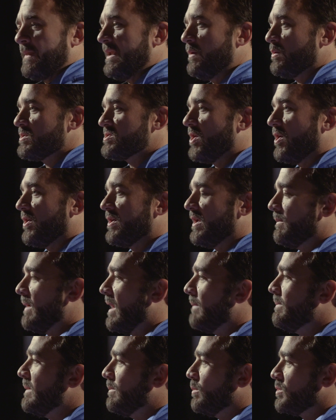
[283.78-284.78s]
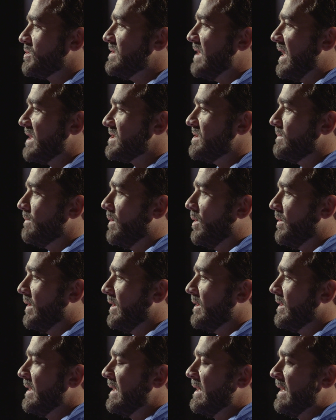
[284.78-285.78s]
and he was talking about people's
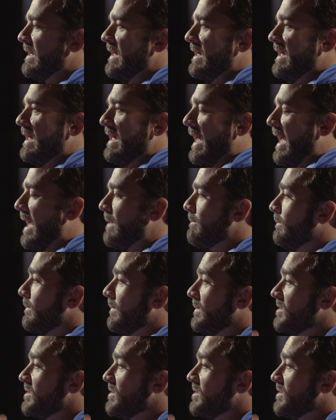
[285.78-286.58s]
testimony. And